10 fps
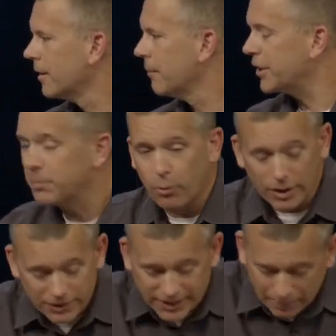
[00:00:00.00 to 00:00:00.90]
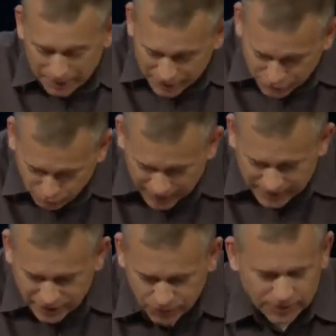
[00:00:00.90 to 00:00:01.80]
Makes a point of this happening three
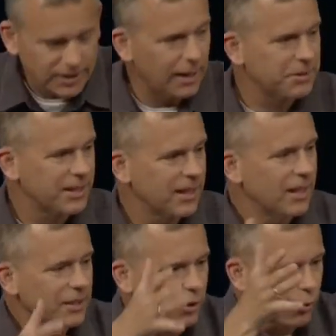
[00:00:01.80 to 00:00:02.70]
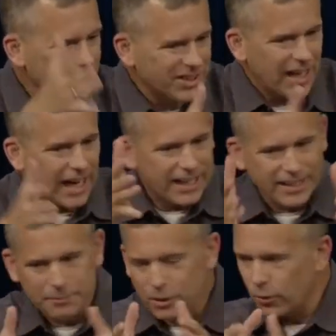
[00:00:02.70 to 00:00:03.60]
different times. The Lord is guiding
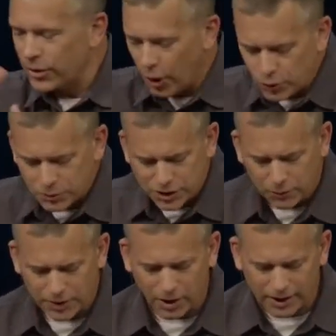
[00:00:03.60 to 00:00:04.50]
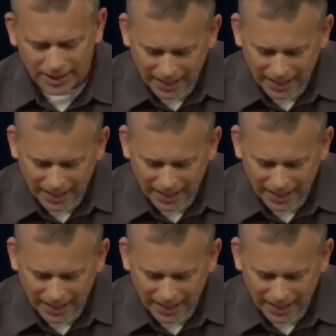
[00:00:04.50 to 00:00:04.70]
them. The Lord knows what's going on.